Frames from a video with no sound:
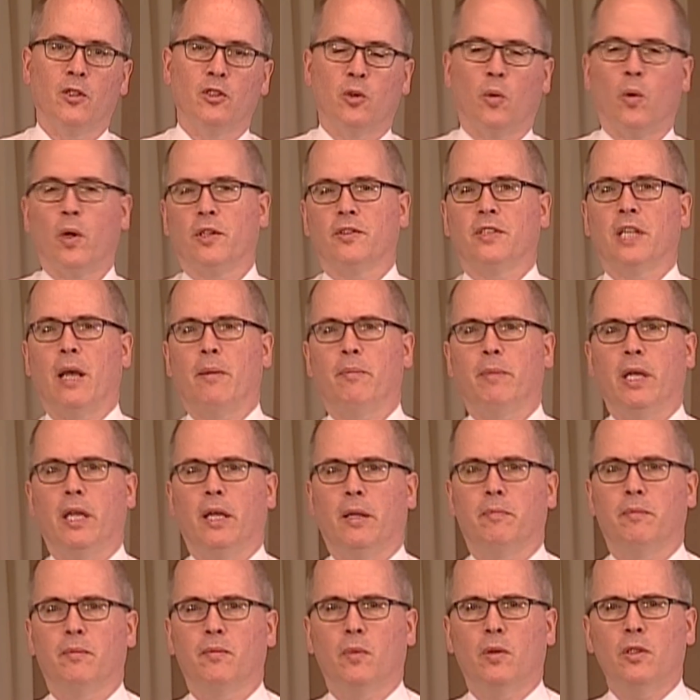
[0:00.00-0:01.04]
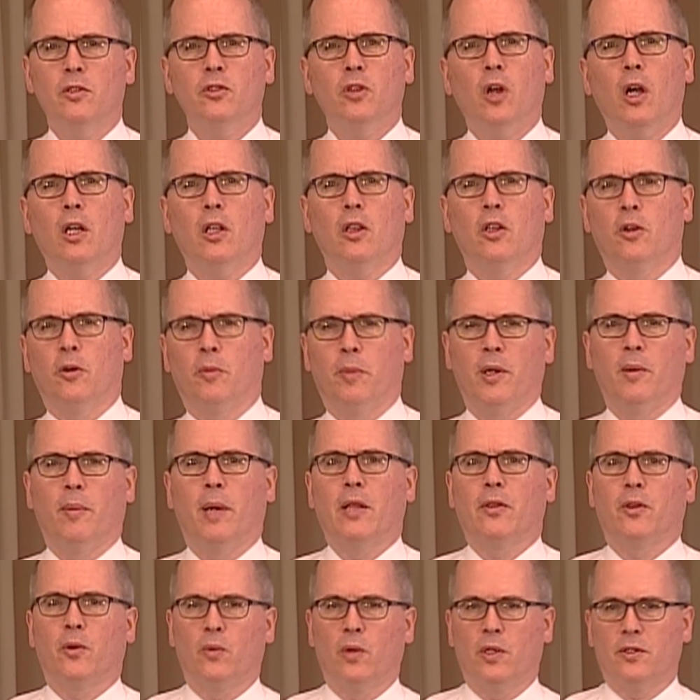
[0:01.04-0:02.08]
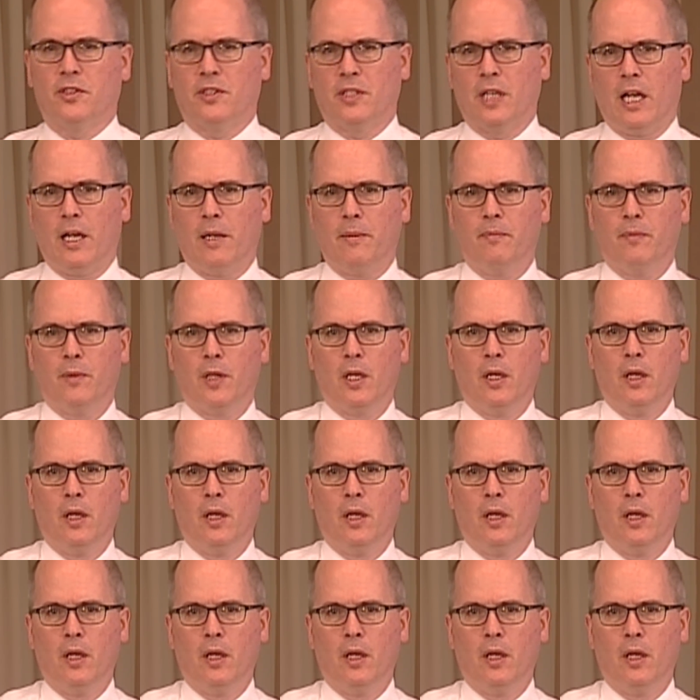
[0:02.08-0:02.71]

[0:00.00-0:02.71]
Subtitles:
So what does that mean? Well, let's talk a little bit about the risk side.